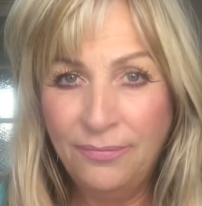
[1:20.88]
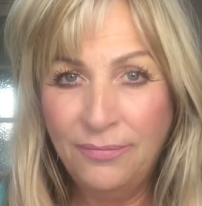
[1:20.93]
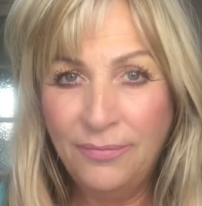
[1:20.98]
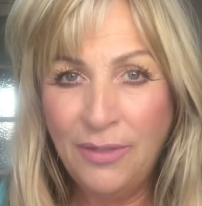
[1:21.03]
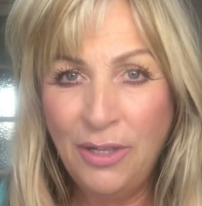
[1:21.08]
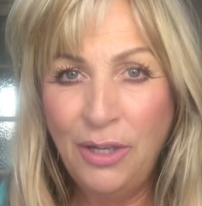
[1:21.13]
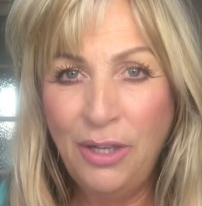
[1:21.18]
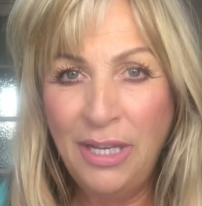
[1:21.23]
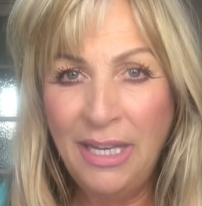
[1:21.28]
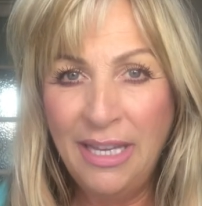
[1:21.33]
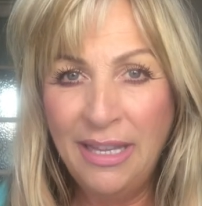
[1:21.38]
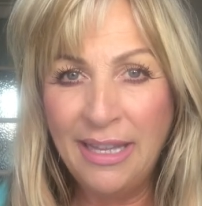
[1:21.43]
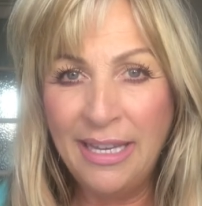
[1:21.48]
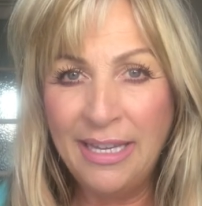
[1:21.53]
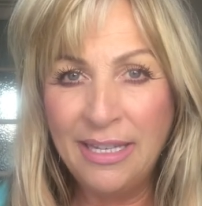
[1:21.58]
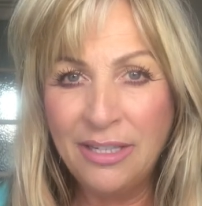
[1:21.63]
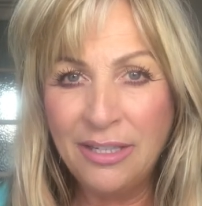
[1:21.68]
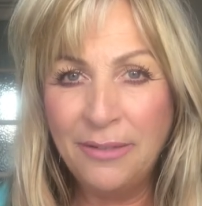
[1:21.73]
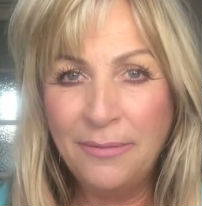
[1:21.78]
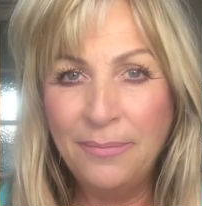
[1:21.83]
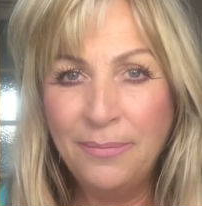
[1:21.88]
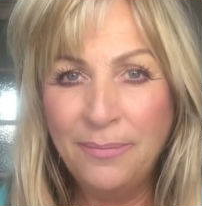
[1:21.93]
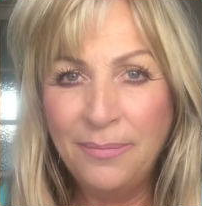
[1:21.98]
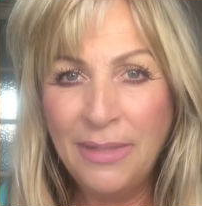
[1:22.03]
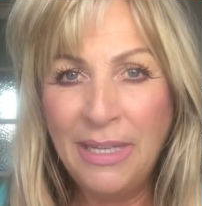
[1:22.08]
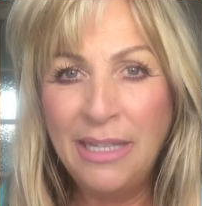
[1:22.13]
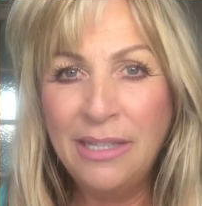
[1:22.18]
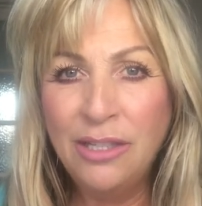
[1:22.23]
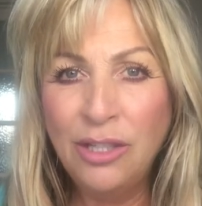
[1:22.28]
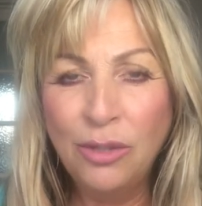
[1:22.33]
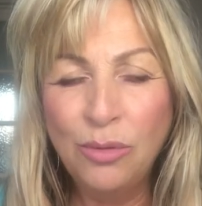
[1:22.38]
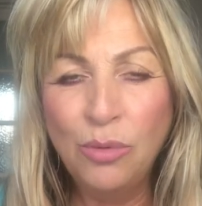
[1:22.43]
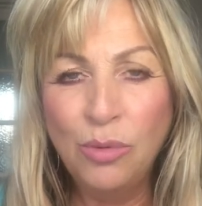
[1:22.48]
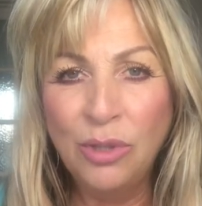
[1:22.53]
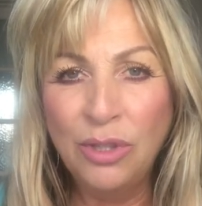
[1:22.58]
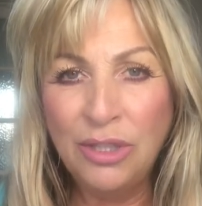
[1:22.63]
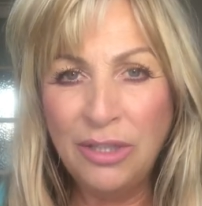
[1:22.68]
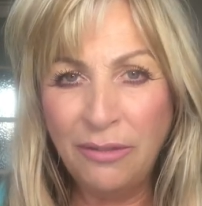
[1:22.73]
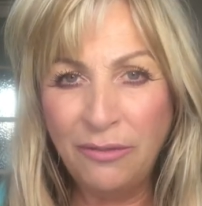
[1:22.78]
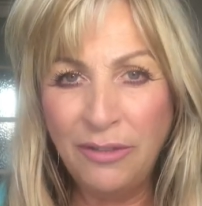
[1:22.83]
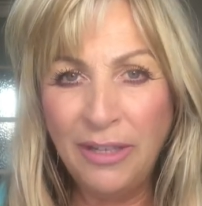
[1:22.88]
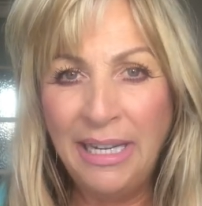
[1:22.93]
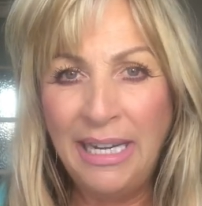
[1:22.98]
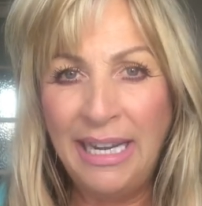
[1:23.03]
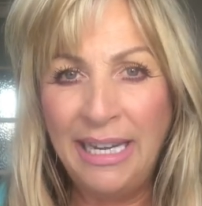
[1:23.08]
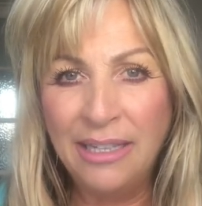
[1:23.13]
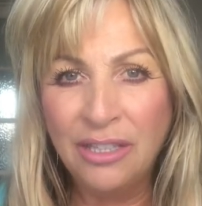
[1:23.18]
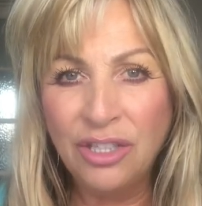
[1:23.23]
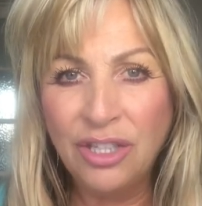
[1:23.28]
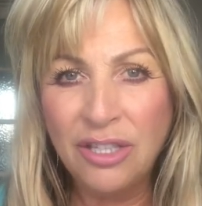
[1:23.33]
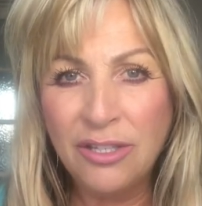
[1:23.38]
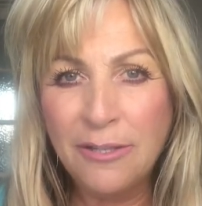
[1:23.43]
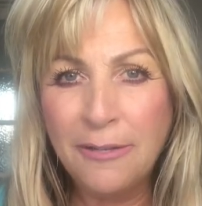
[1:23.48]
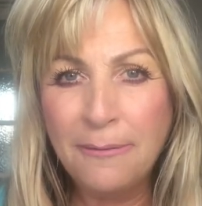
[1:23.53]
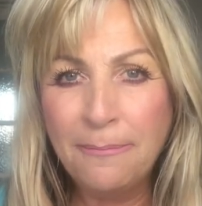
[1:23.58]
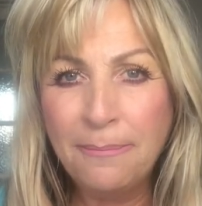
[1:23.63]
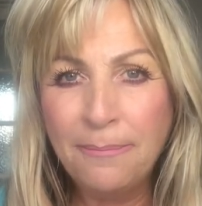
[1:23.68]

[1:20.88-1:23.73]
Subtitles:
You hear that? I don't want to feel anxious.